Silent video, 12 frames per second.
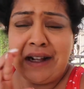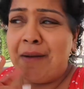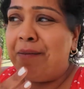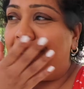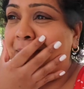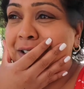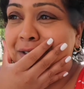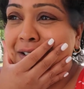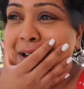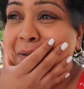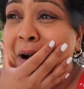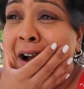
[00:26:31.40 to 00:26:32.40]
but I'm just
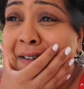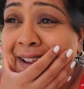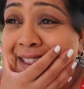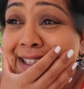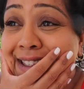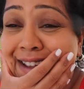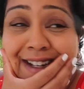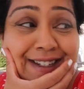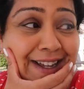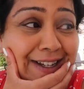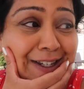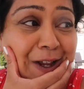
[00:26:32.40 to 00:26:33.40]
really worried. This is like
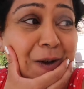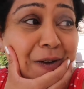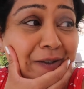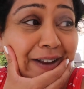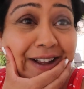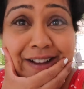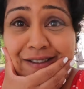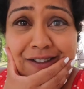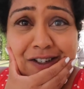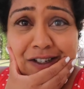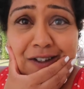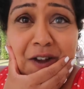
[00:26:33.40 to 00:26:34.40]
day two of like a
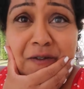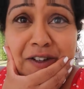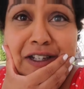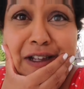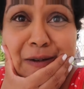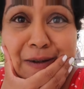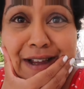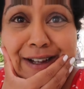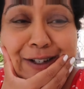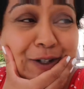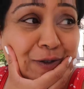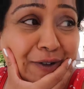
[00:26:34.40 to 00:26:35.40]
just over 2
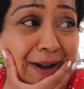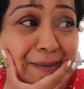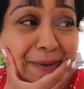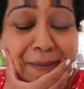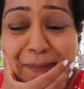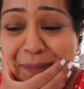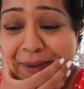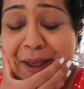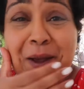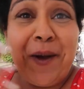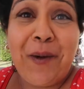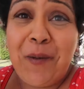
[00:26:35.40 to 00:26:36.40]
week trip.
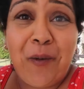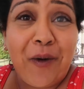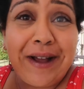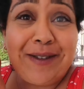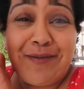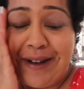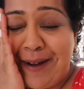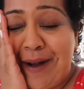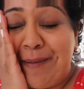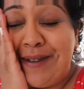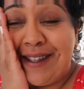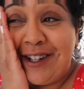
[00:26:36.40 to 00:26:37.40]
What is like,
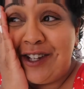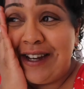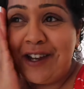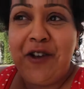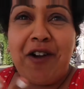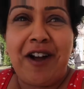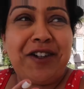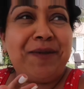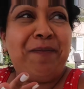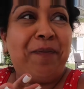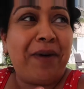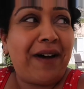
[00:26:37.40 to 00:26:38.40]
I'm such an, you can't
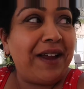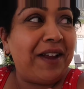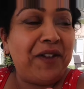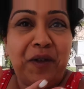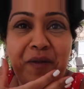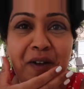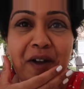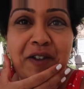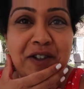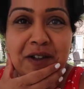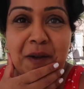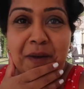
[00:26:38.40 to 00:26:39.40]
just buy a new
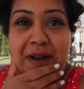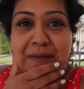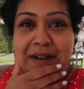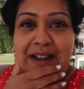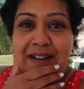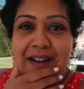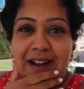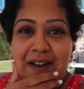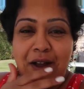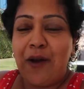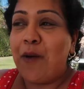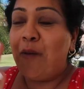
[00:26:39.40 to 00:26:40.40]
phone, do you know what I mean? Like,
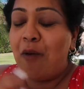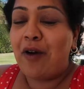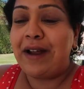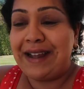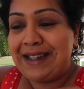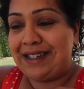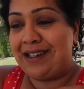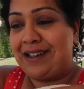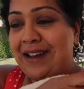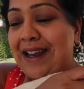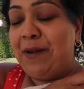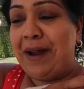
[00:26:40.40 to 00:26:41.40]
what an
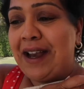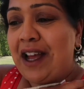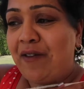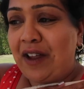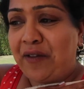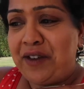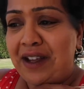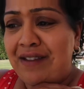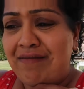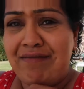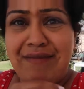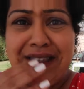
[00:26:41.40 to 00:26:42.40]
idiot. Anyway, now I've left it
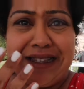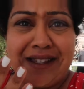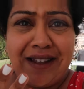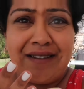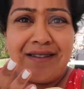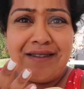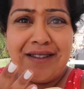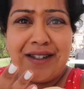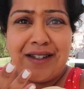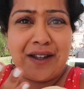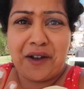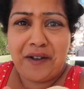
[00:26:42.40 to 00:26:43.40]
in the sun
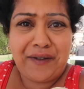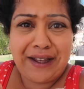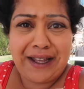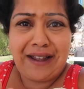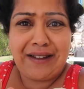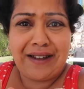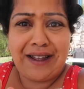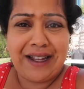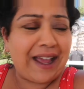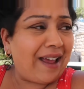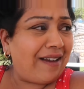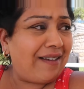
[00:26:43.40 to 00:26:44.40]
to overheat
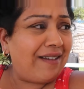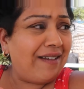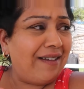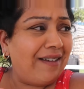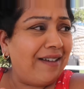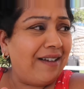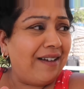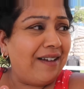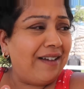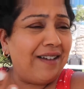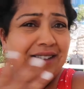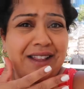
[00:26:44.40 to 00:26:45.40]
again.
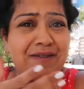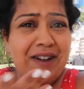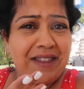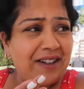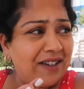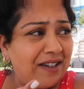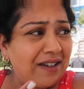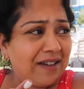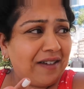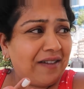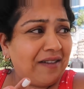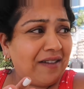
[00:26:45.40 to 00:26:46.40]
Is that the right thing to do?